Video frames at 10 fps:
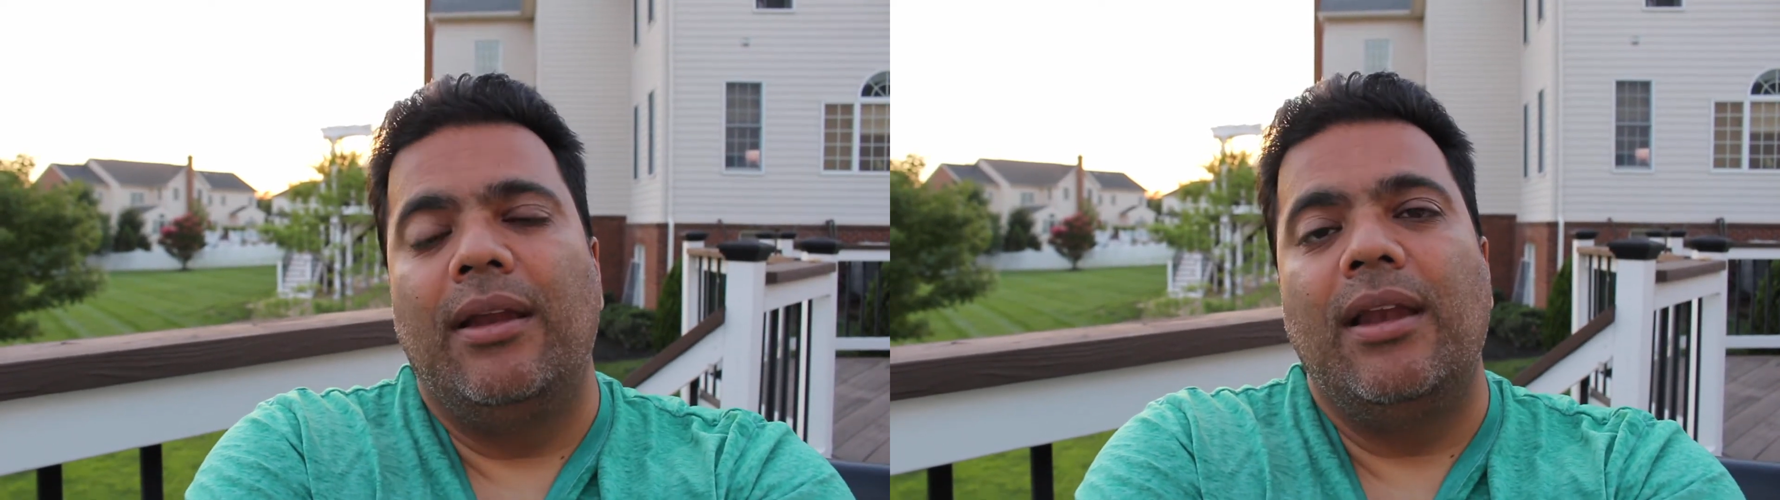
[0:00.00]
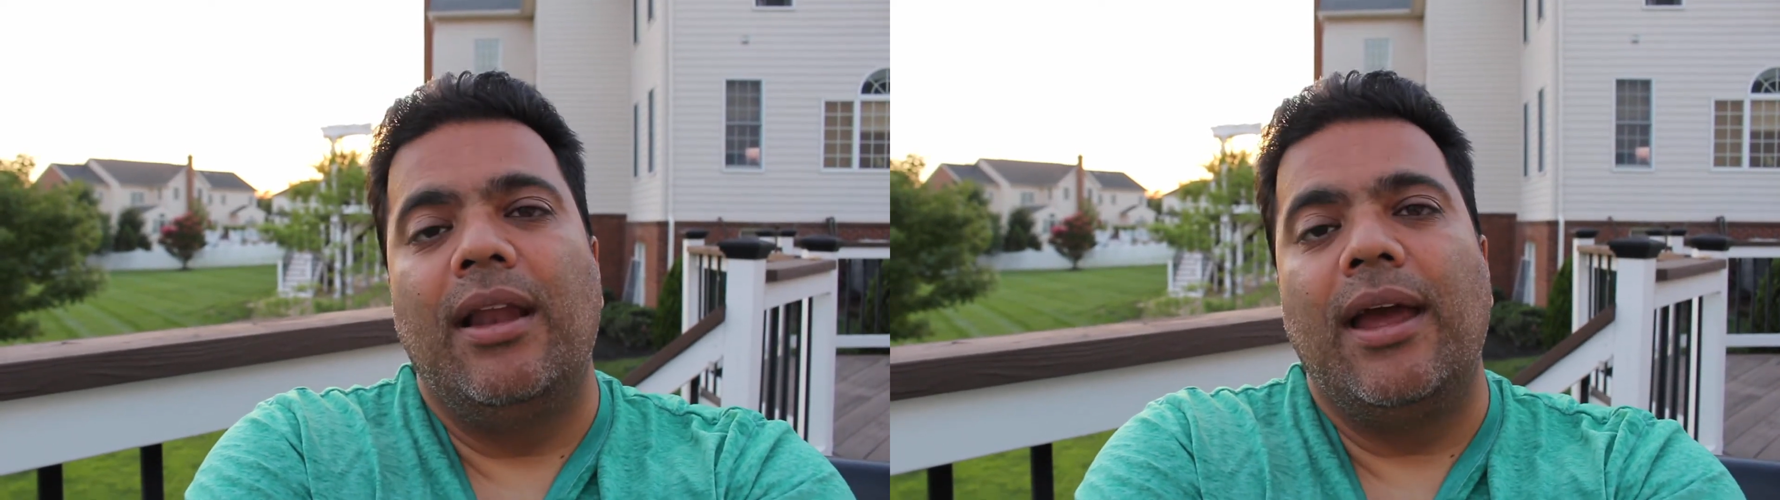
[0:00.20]

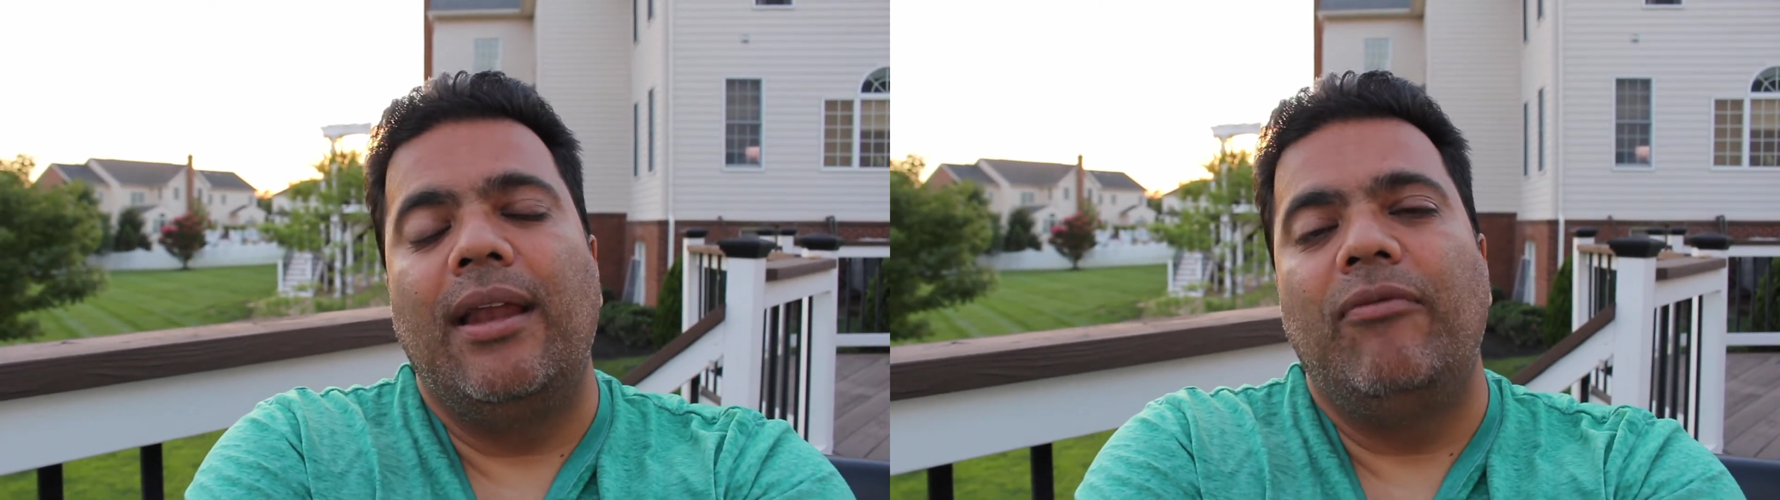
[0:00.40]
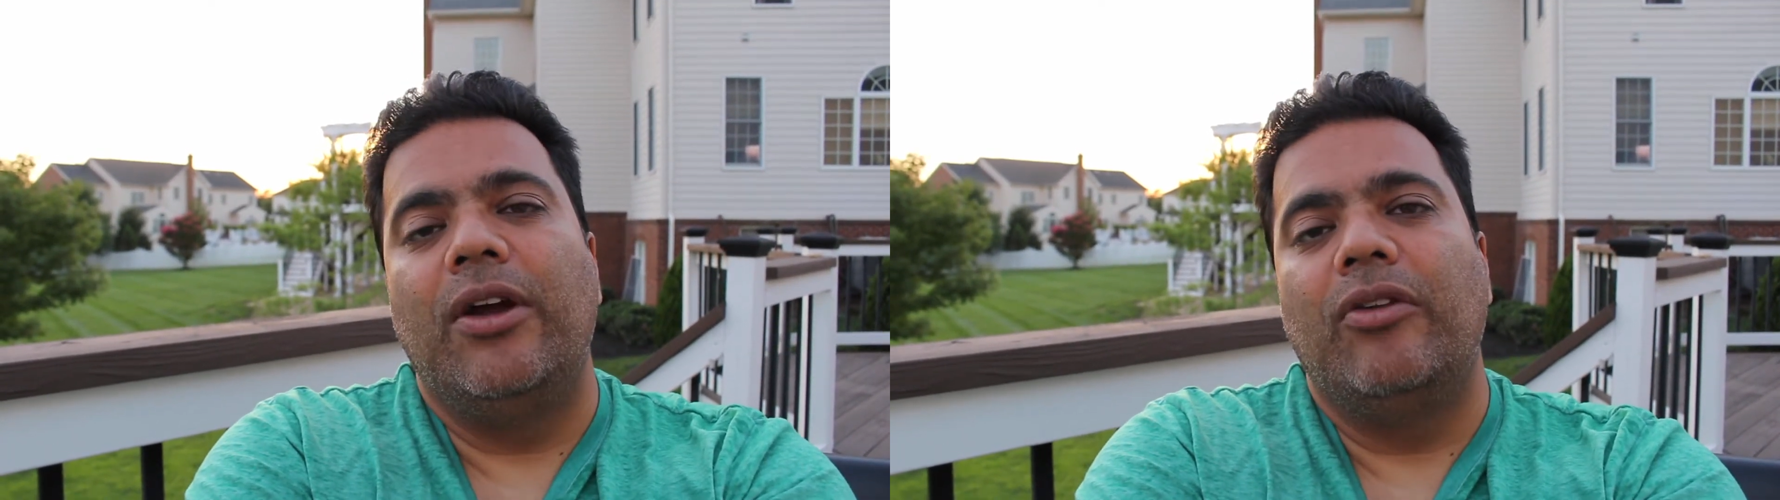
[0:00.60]

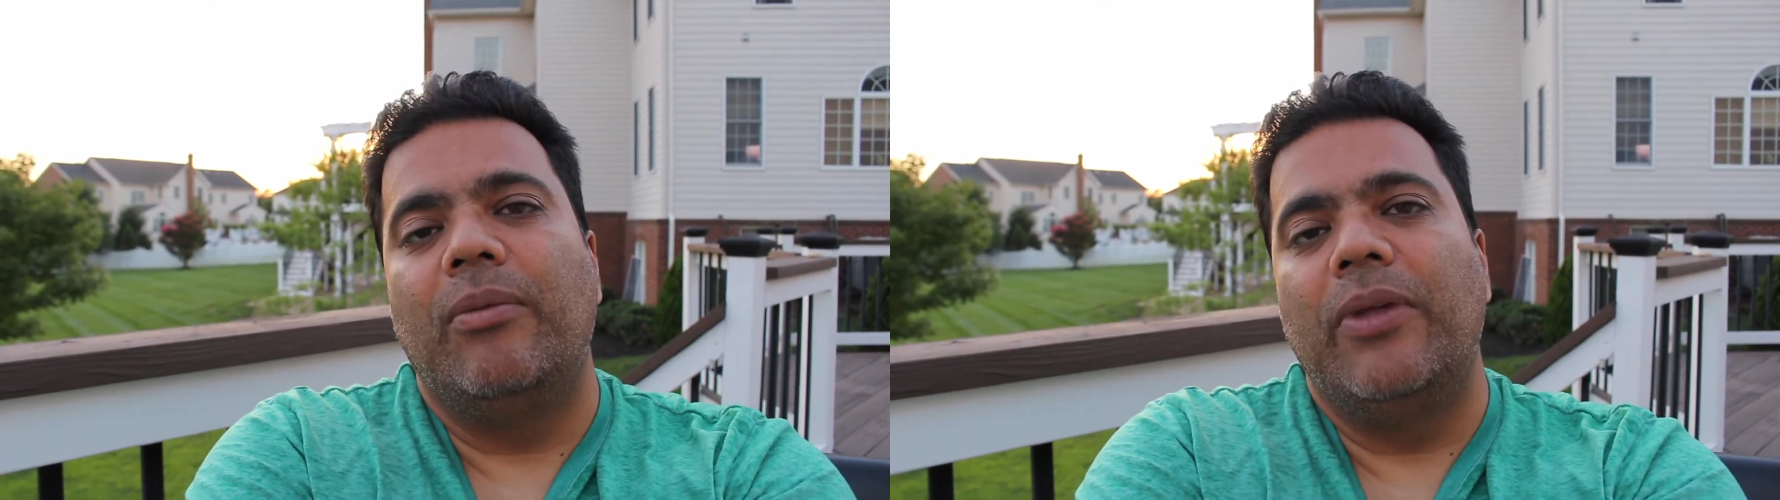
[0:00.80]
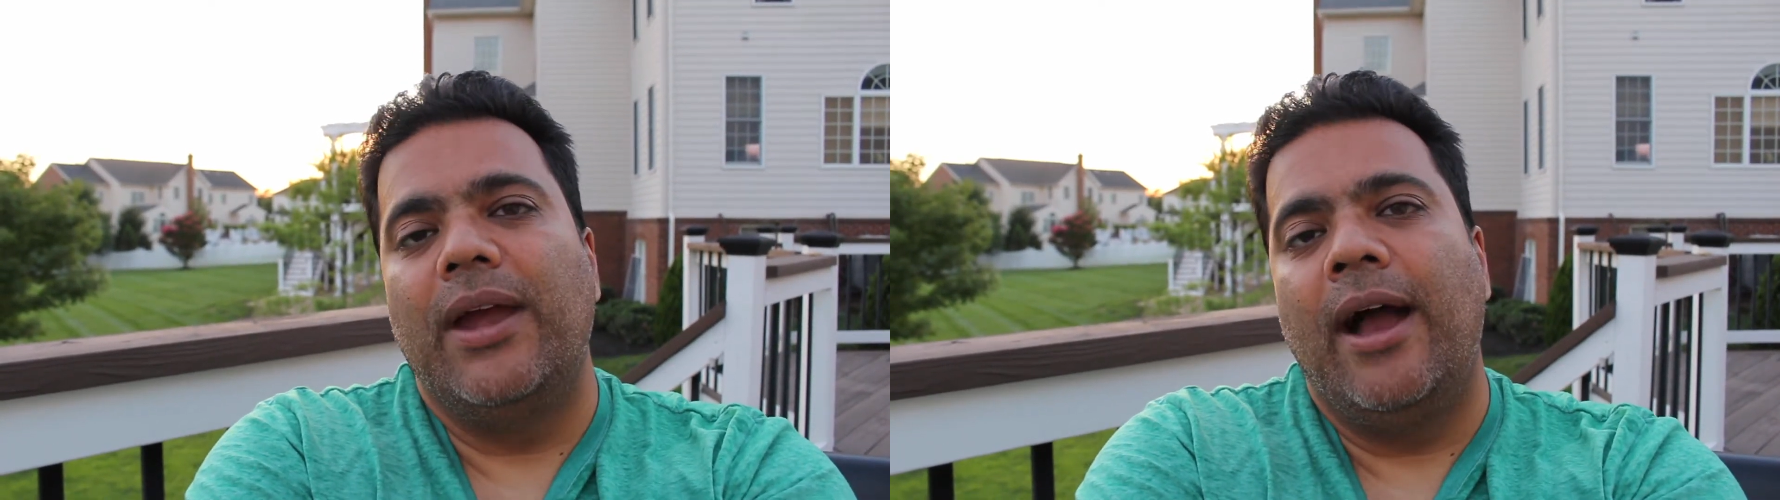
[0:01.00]
and figure
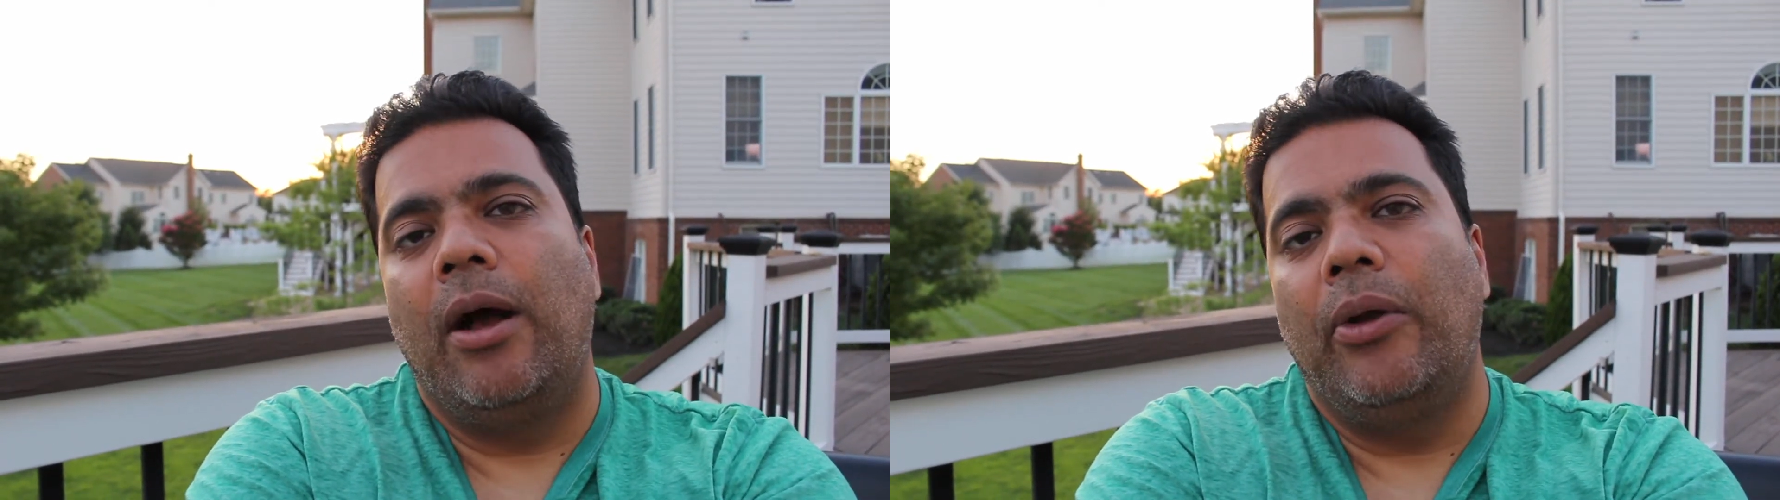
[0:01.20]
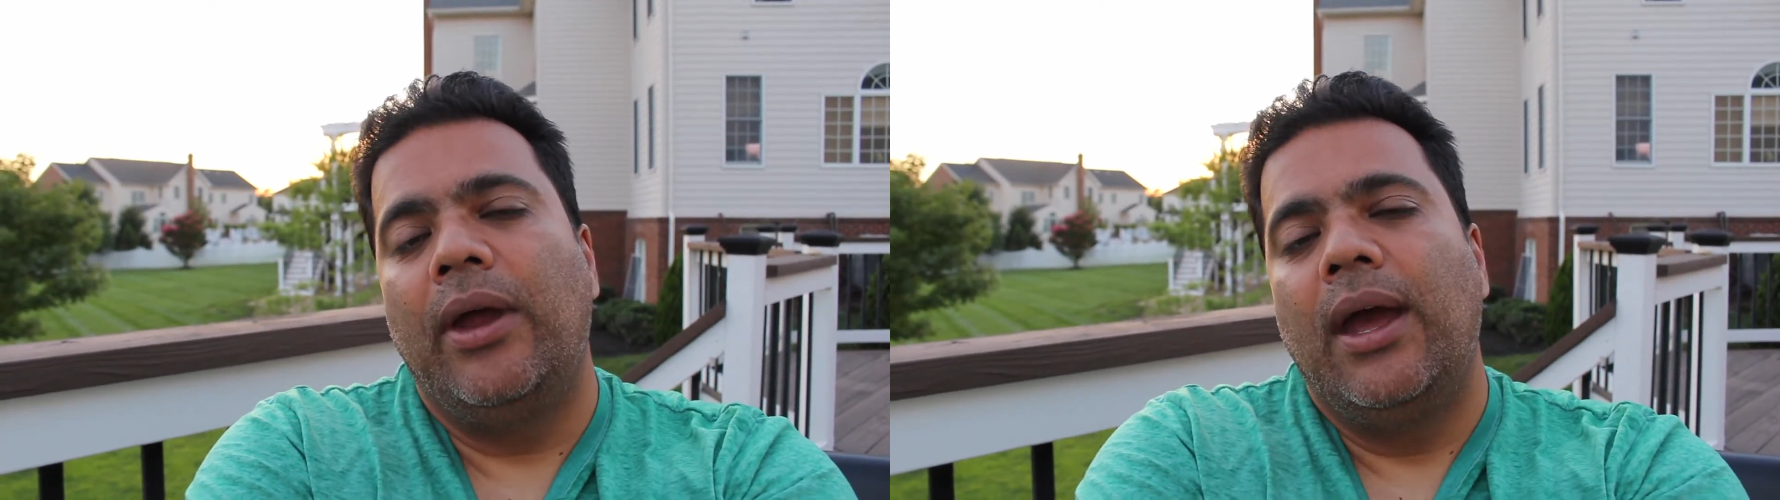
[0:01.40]
something
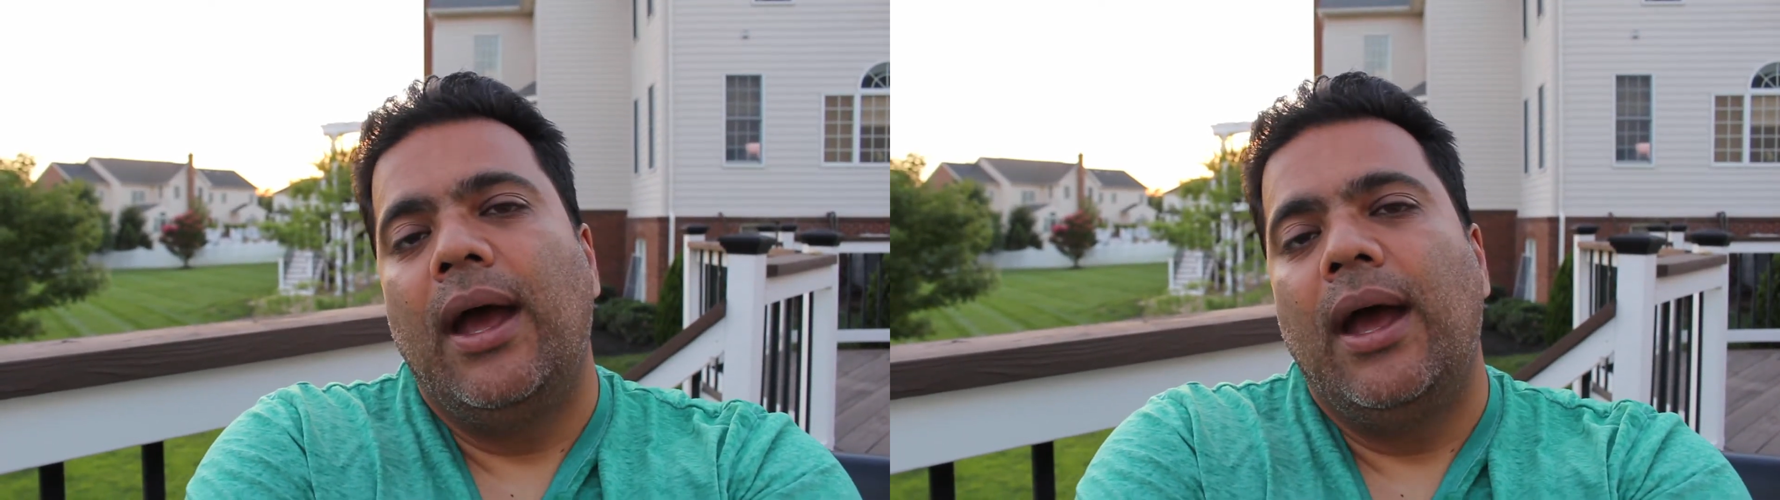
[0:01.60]
out.